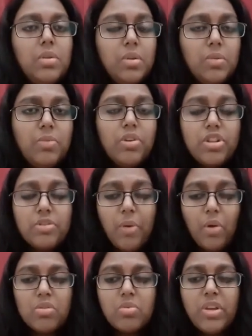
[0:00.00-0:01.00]
British
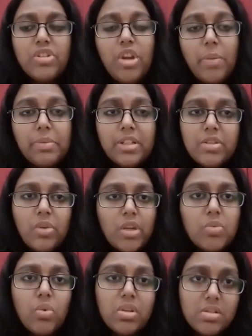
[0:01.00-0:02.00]
pounds, where Japanese
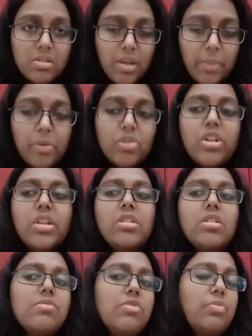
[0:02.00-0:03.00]
yen was appreciating in
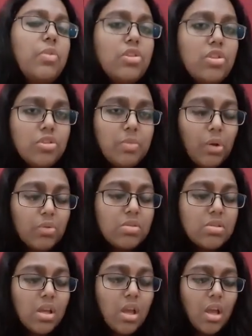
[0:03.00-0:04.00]
terms of British
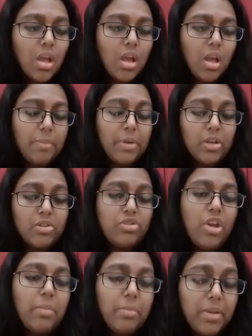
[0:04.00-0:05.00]
pounds, because
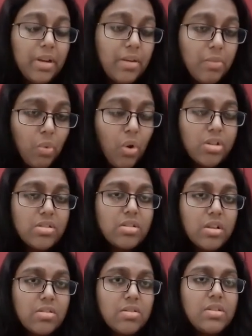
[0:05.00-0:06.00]
Japan was
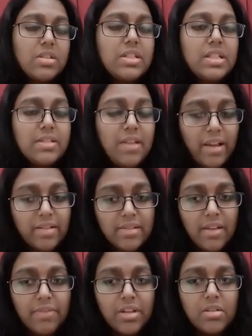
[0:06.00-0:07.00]
considered a tax
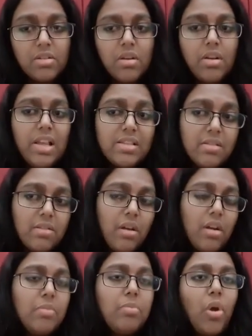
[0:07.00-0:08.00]
haven, lesser
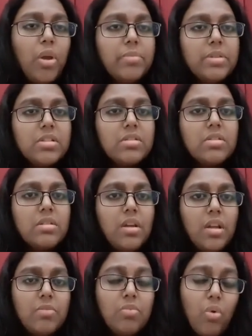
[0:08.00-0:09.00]
unemployment,
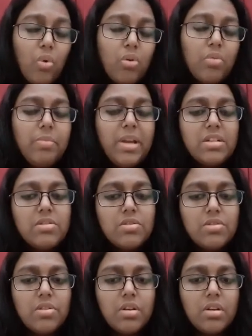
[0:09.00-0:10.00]
and more better
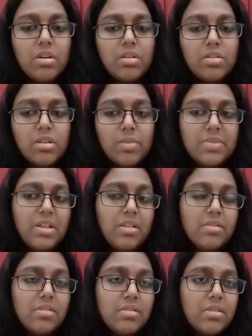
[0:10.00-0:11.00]

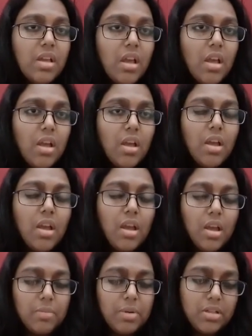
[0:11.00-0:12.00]
circumstances,
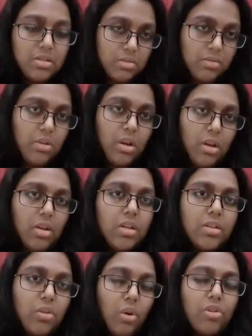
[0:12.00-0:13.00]
but
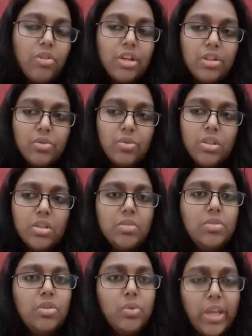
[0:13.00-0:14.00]
in contrary to the
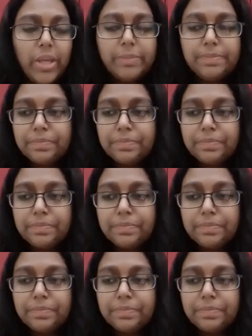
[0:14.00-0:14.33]
UK.